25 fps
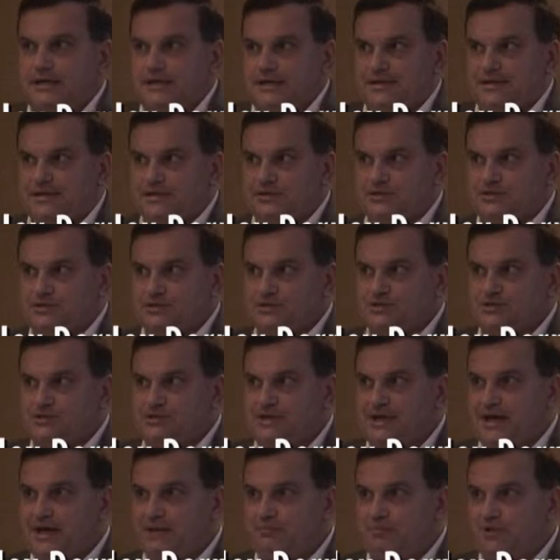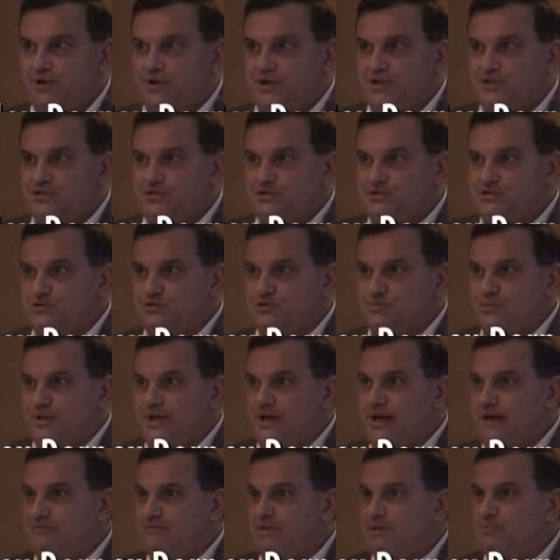In contingency operations,
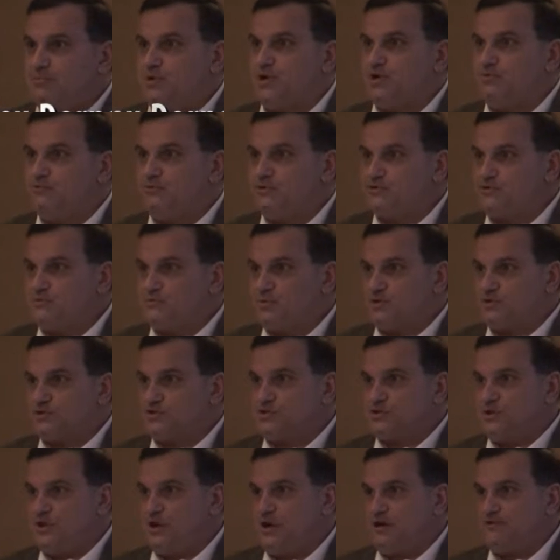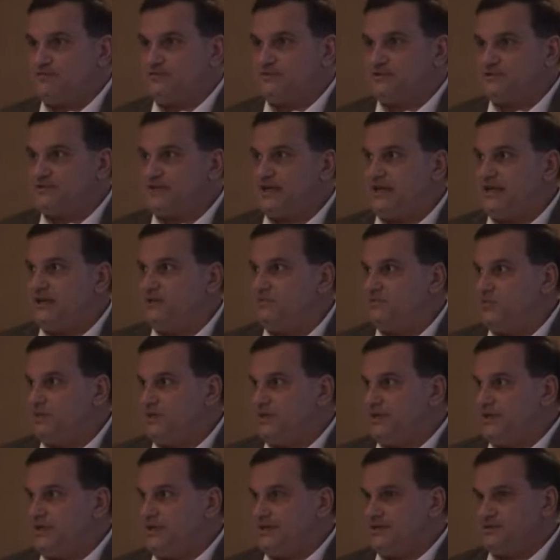we have a provost marshal office, and
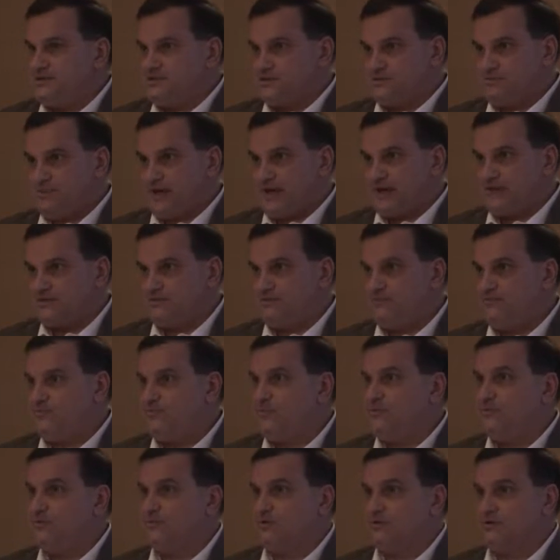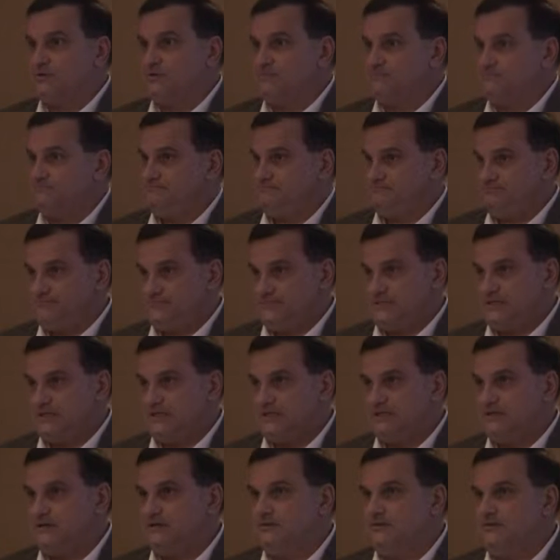we inspect for
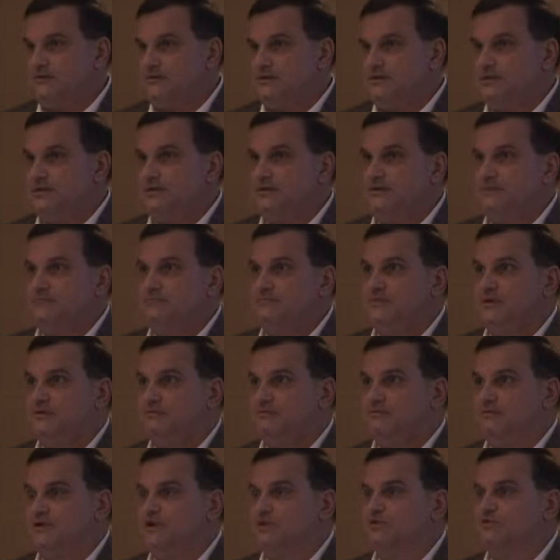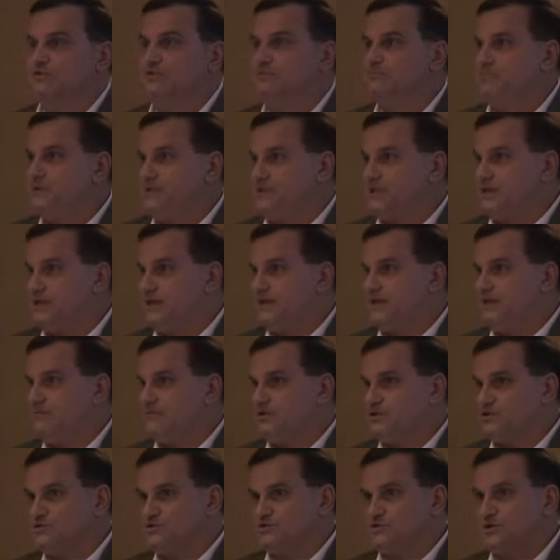the vulnerability
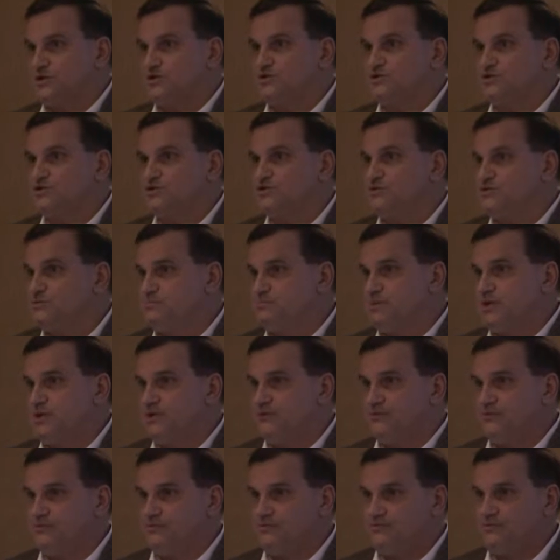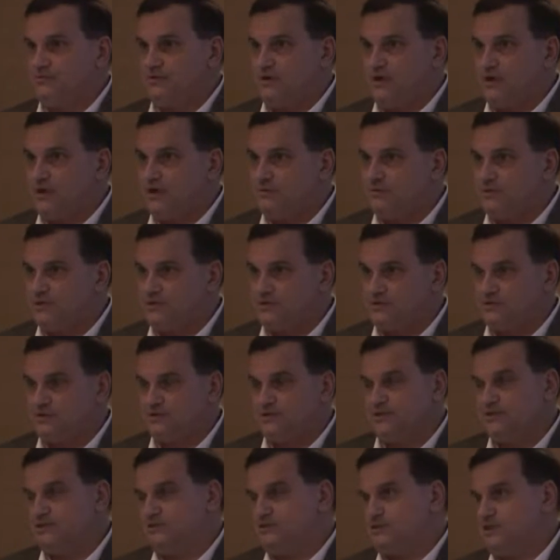of our structures, both on
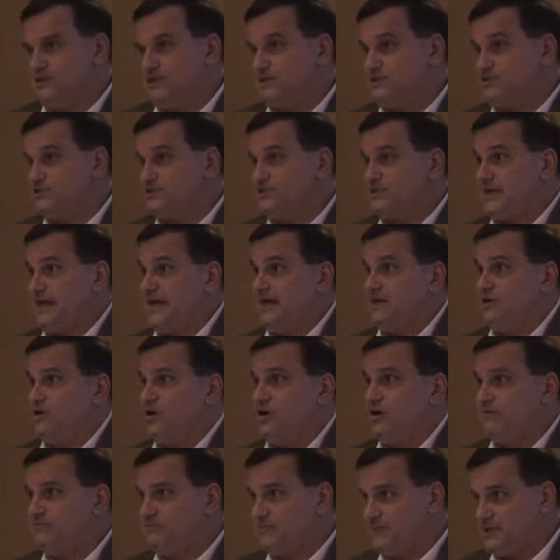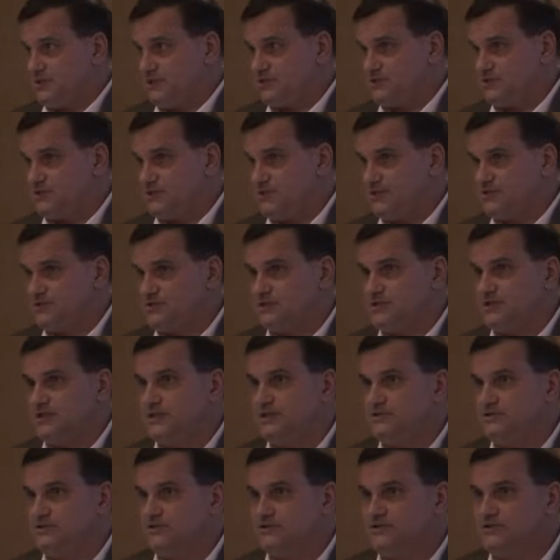military installations and off military
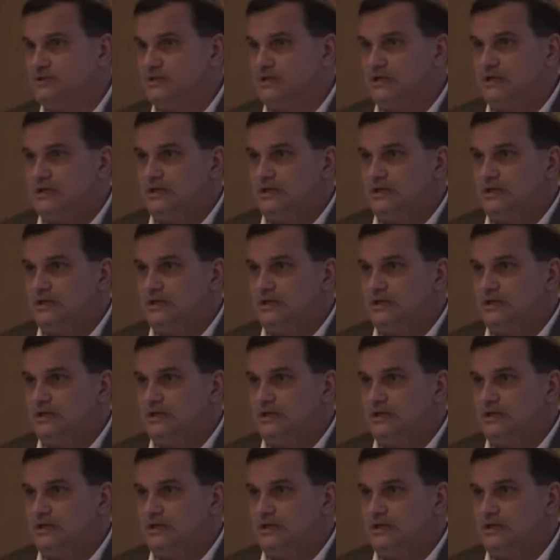installations.